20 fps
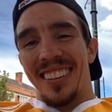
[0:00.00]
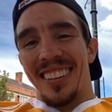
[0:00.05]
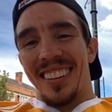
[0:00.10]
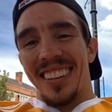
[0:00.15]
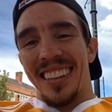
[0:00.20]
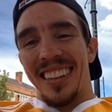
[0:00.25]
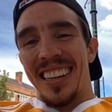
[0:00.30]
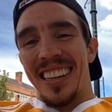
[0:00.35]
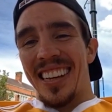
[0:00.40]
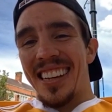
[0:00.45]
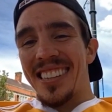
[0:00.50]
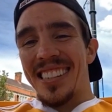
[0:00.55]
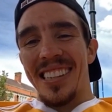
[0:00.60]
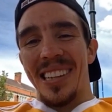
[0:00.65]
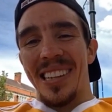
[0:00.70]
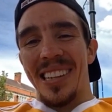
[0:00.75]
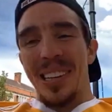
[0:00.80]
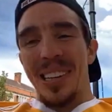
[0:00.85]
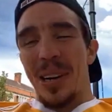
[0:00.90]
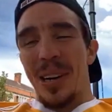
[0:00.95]
He does,
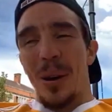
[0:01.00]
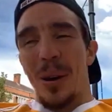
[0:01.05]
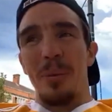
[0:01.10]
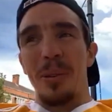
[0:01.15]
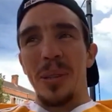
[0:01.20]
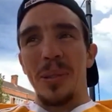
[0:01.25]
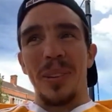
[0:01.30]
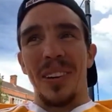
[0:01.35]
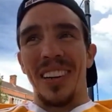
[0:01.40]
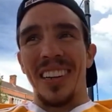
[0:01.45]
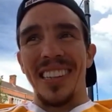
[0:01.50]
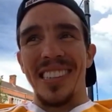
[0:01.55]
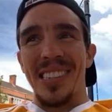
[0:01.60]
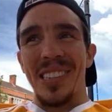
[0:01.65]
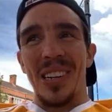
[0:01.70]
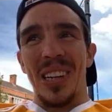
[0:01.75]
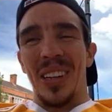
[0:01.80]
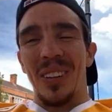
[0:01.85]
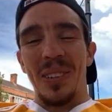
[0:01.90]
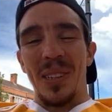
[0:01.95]
he always worries, he
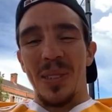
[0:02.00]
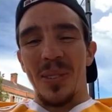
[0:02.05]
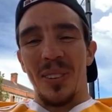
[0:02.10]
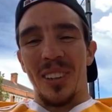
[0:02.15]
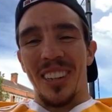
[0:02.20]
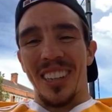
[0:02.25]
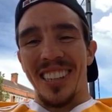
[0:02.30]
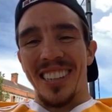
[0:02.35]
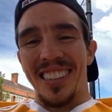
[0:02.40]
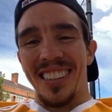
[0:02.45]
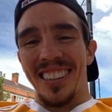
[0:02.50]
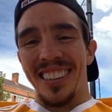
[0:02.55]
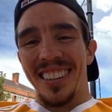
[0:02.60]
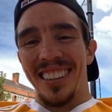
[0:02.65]
always worries.